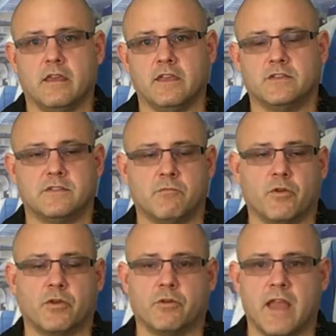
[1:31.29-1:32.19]

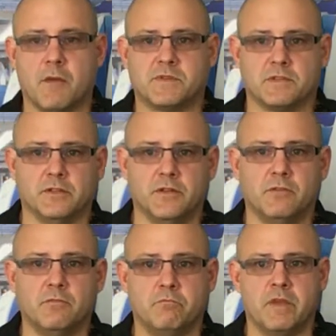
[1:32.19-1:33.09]

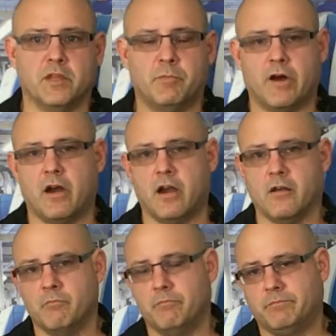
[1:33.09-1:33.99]
absolute,
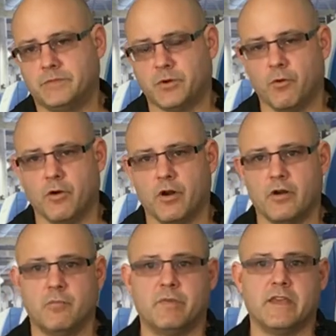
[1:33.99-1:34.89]
millibar,
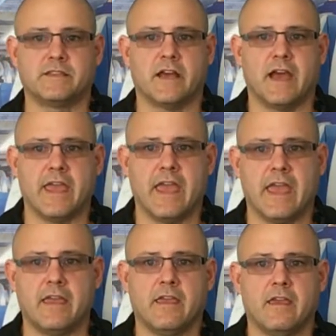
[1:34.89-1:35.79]
torr,
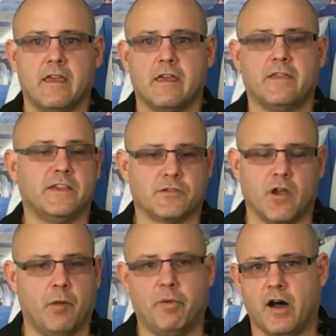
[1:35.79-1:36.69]
psia. These are
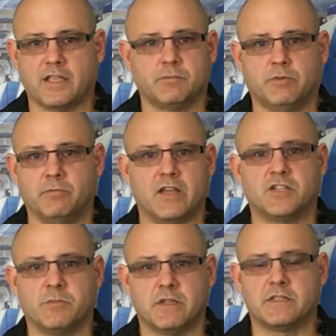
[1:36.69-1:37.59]
all possible
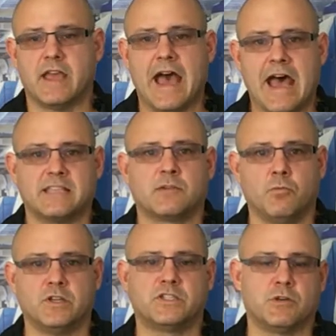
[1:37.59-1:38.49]
measurements. Ask
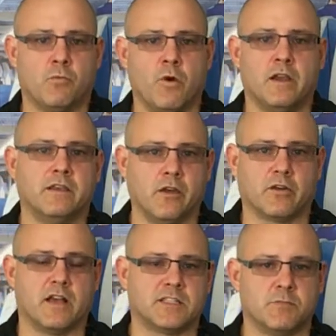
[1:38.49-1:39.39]
which one your
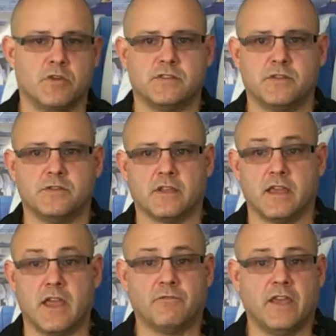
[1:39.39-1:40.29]
customer is using.
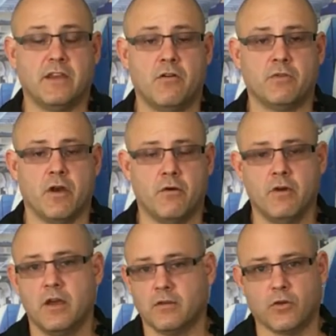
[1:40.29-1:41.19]
If they don't
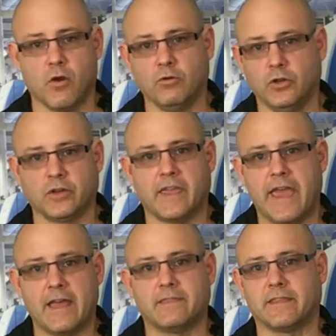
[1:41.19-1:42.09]
know, go look
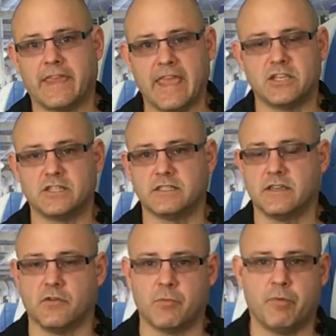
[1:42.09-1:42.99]
at the gauges
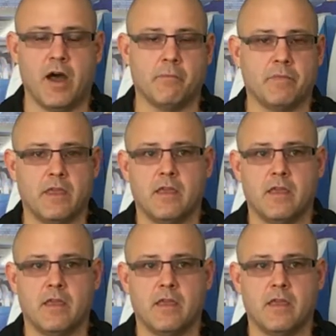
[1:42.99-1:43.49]
near the pump